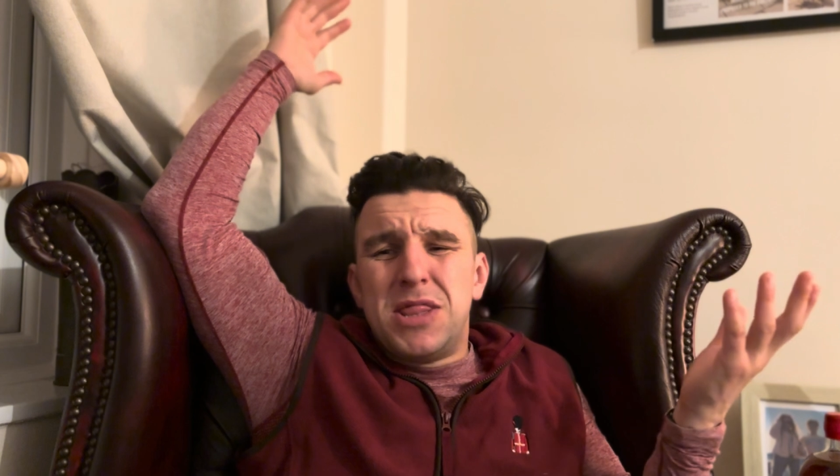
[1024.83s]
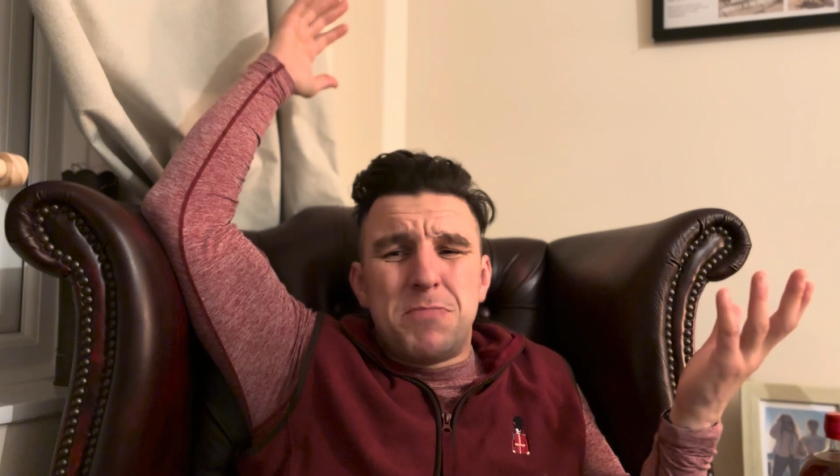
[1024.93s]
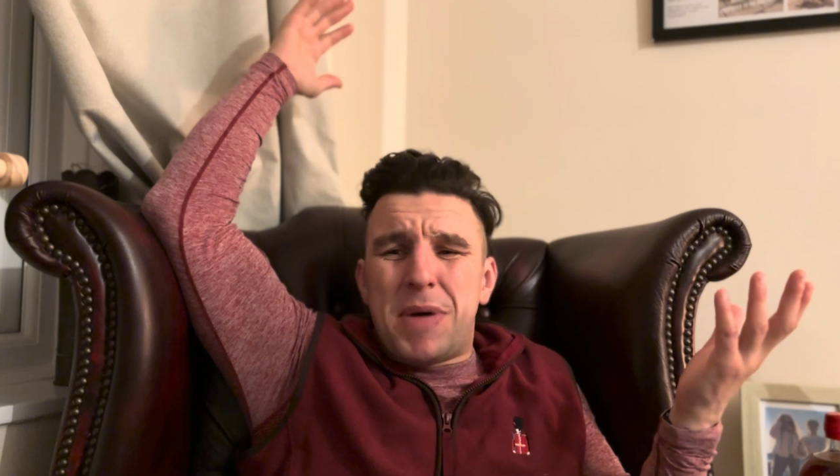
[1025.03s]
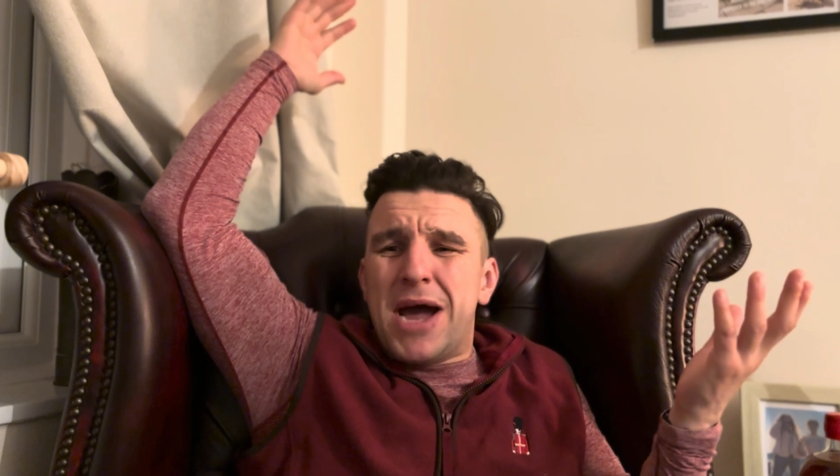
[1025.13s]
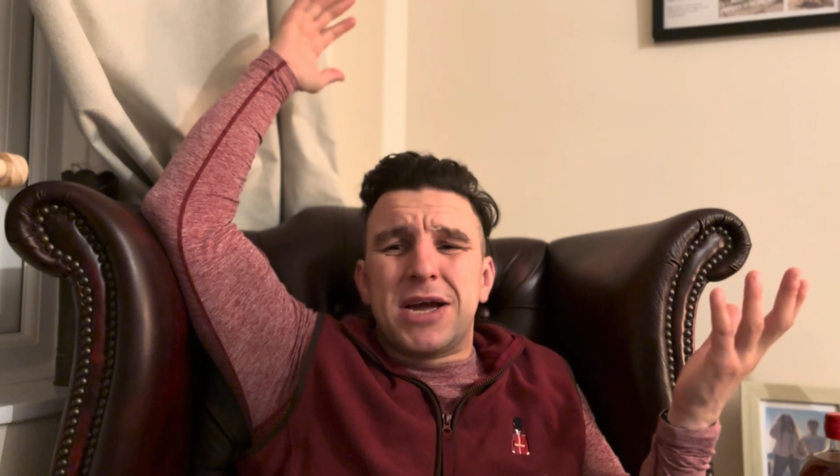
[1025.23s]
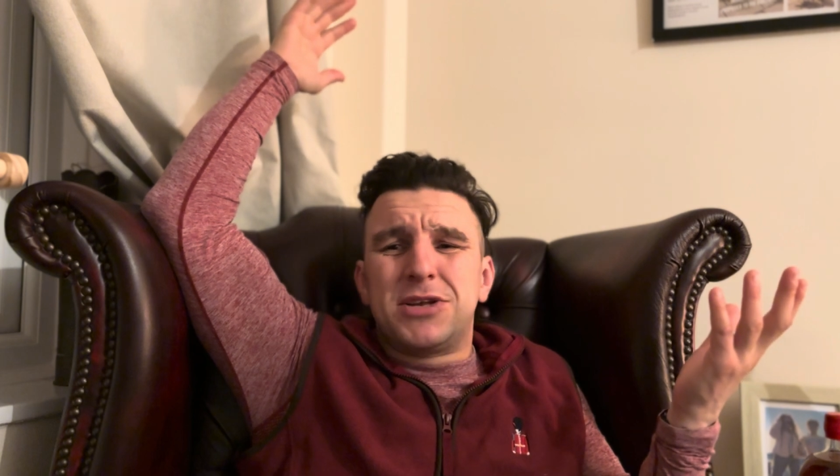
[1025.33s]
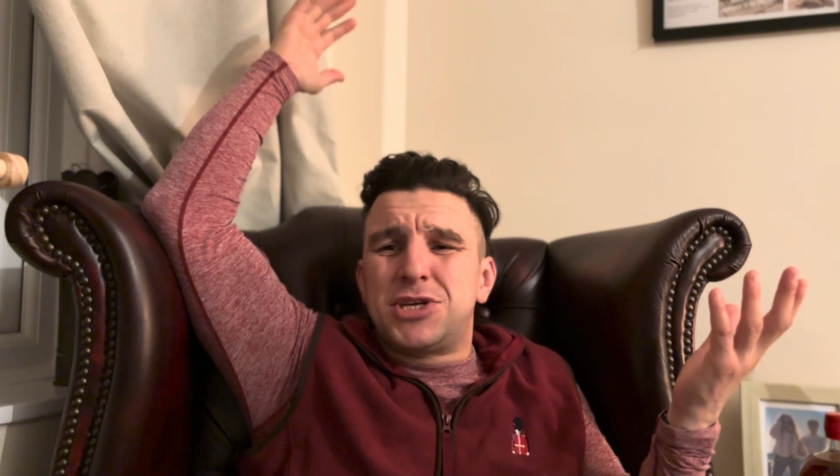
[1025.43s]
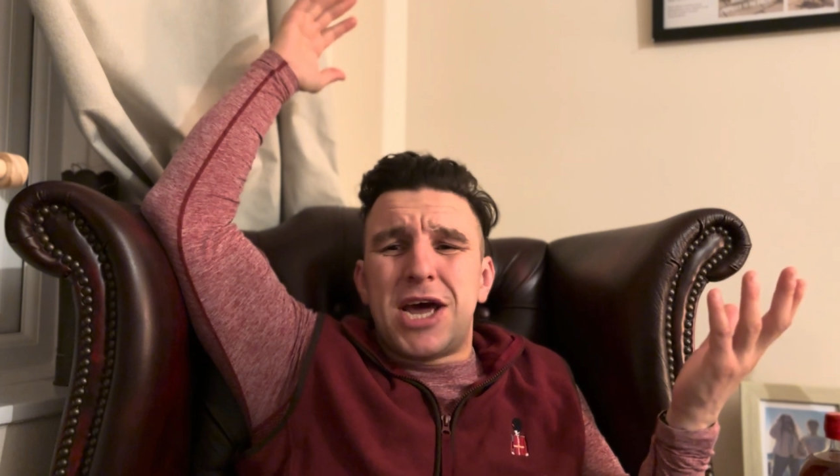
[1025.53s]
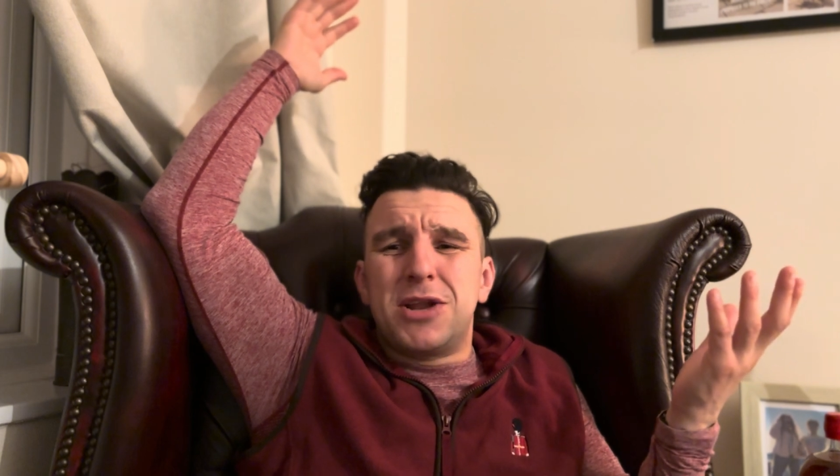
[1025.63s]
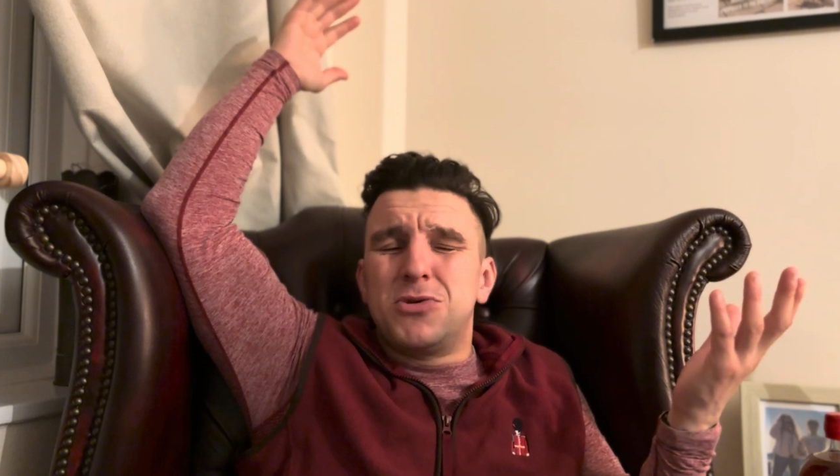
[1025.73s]
the back
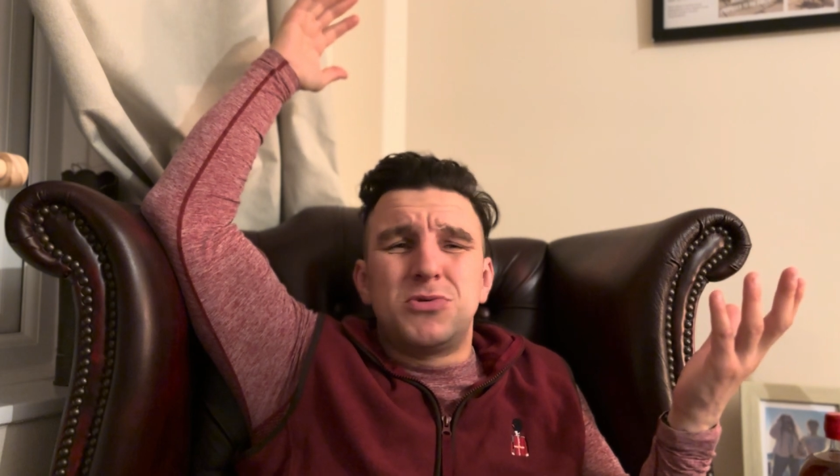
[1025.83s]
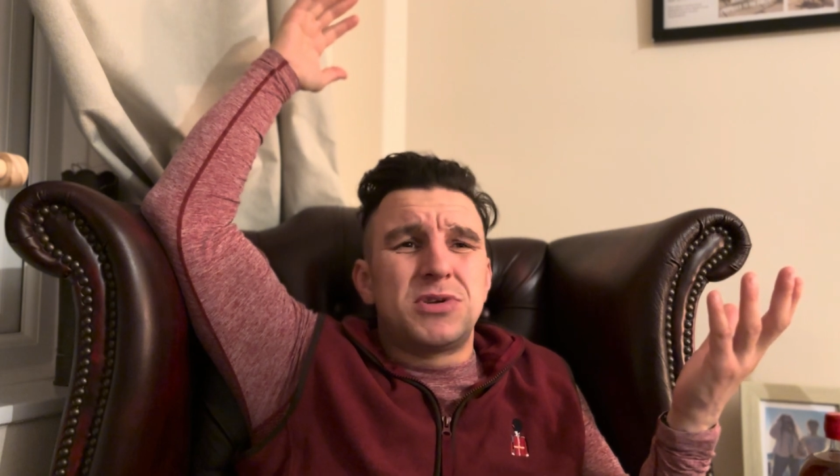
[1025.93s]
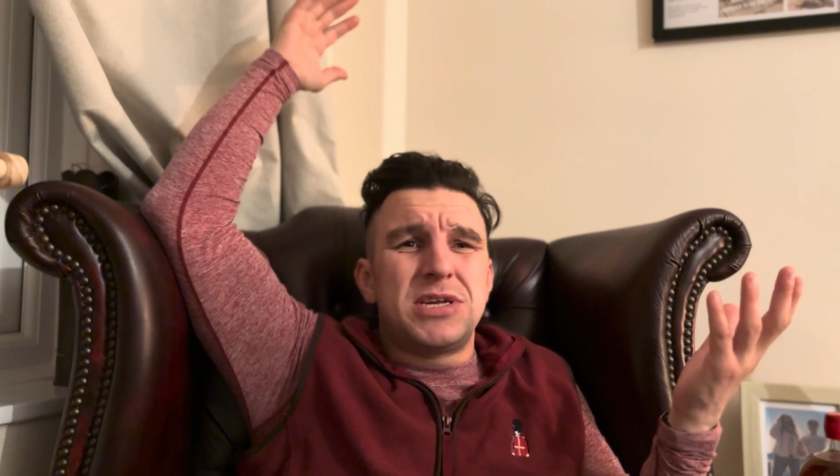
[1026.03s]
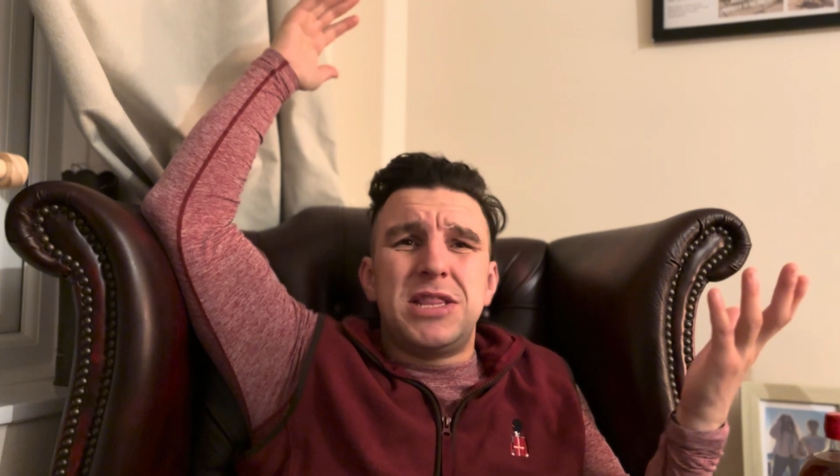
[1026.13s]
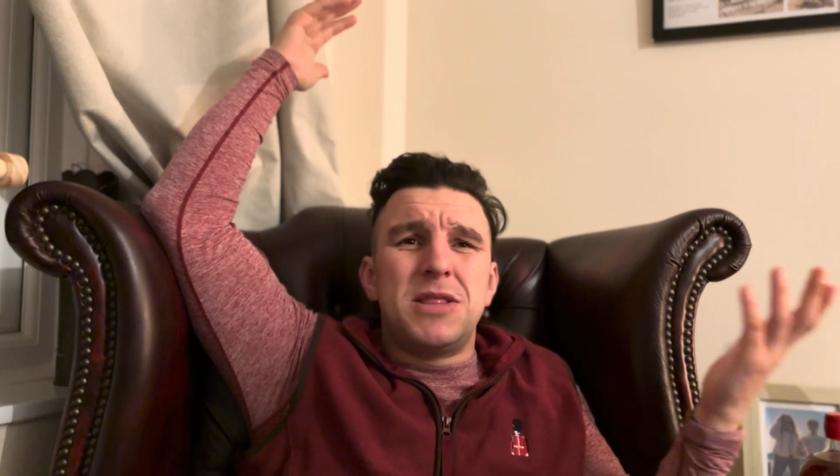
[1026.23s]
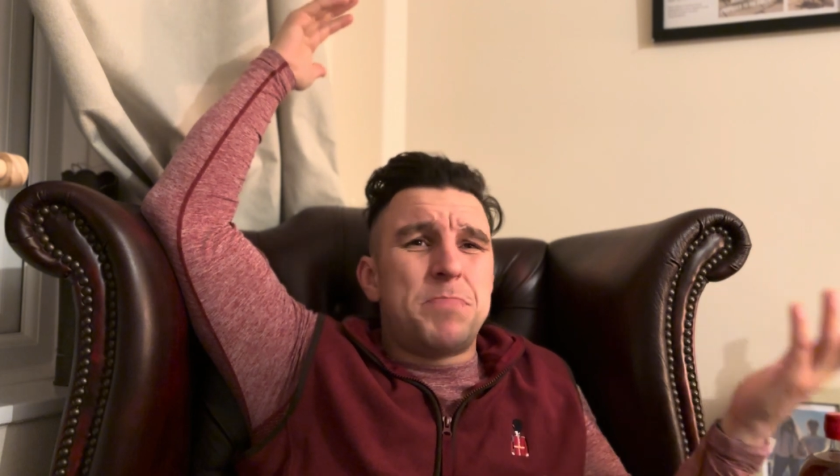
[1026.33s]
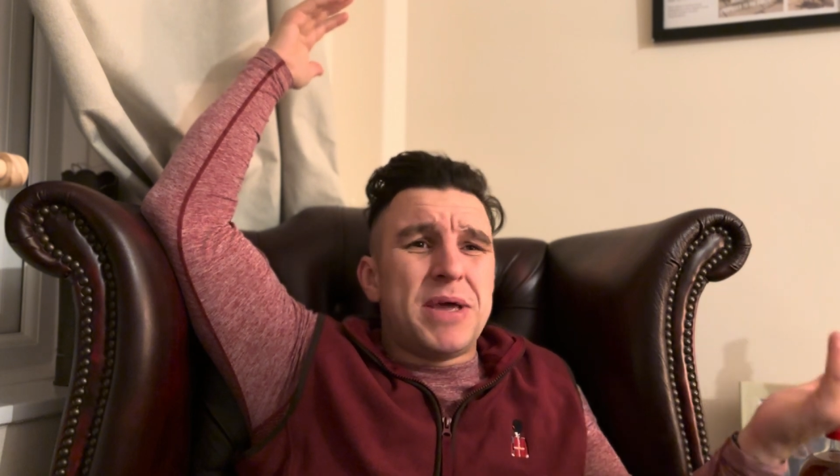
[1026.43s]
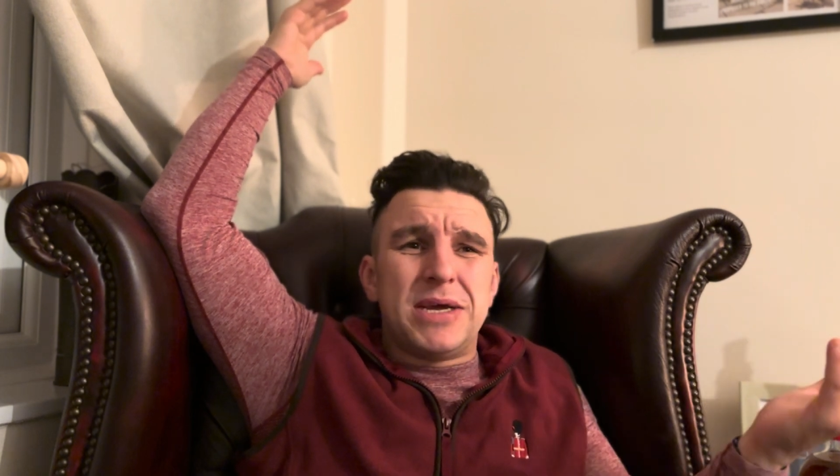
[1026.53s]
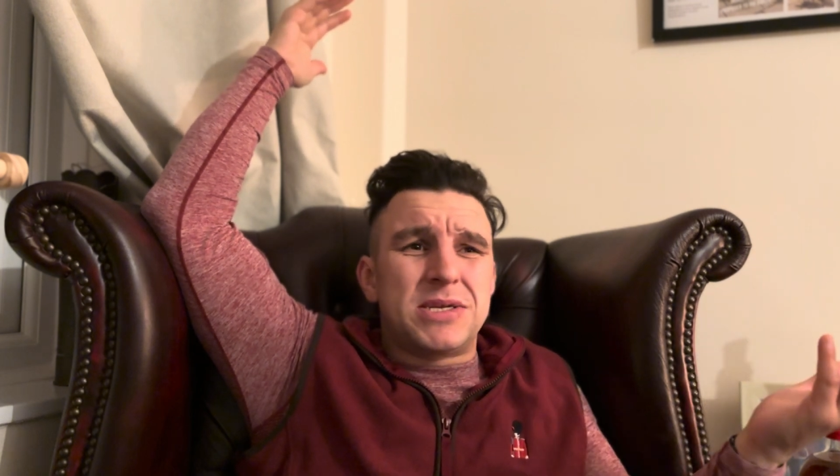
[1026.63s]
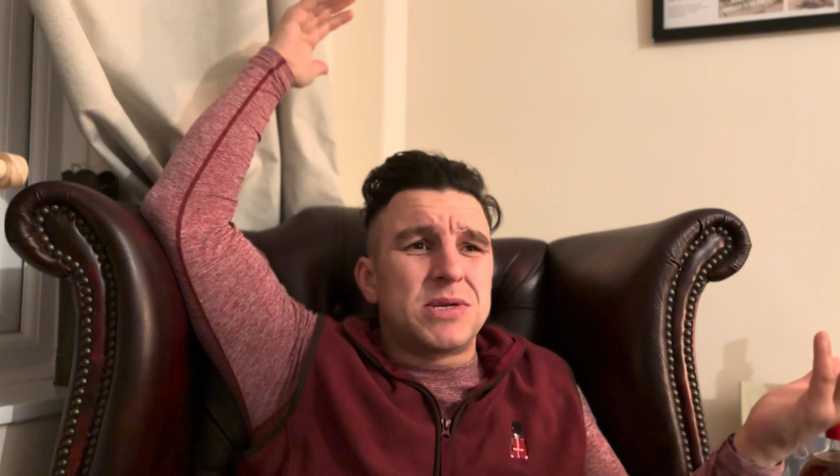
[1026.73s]
channels in the
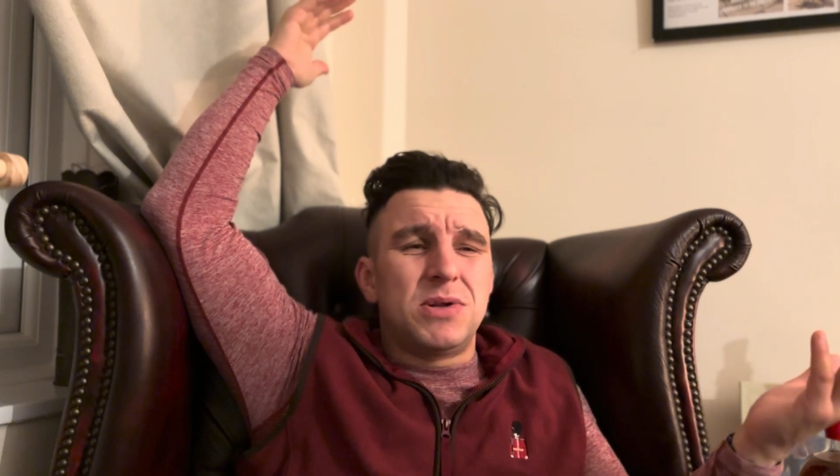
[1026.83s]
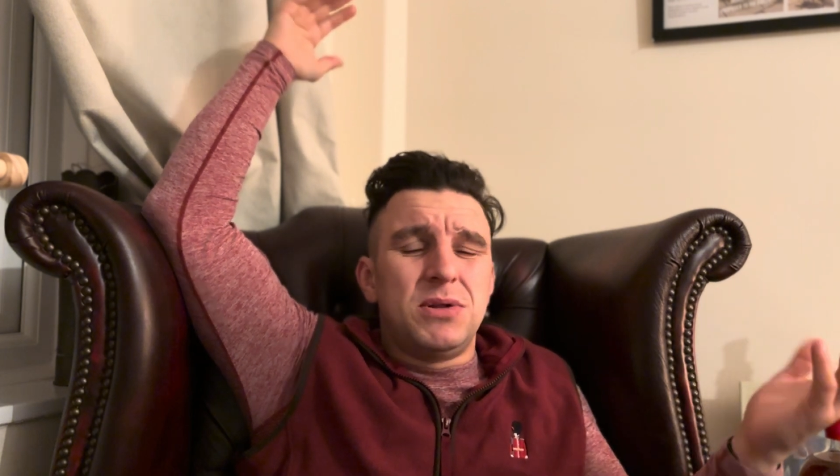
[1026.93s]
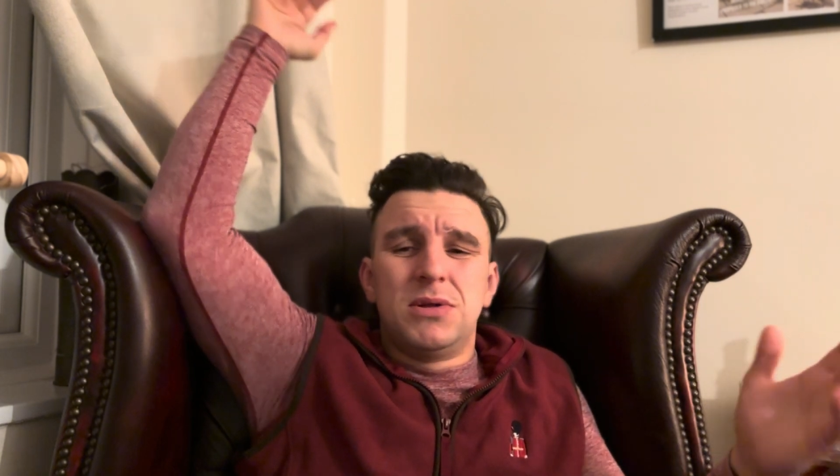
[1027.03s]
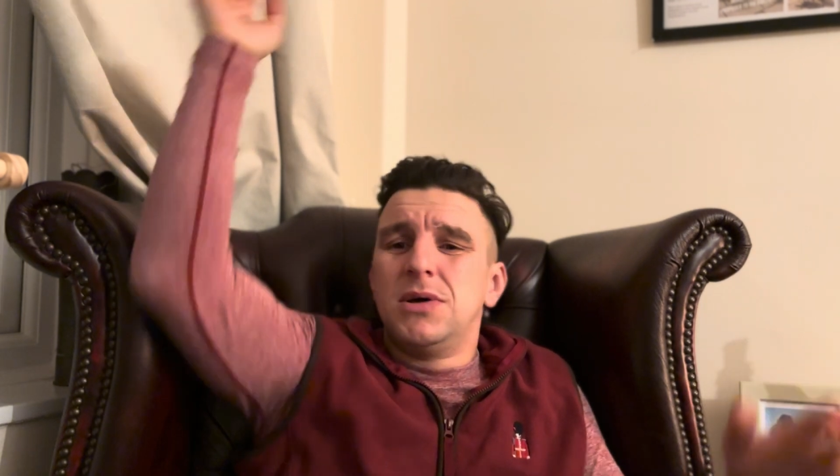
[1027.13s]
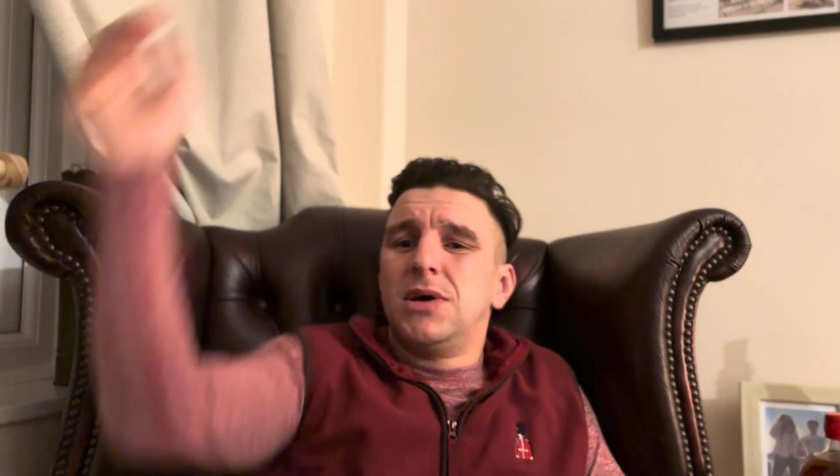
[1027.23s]
pixel.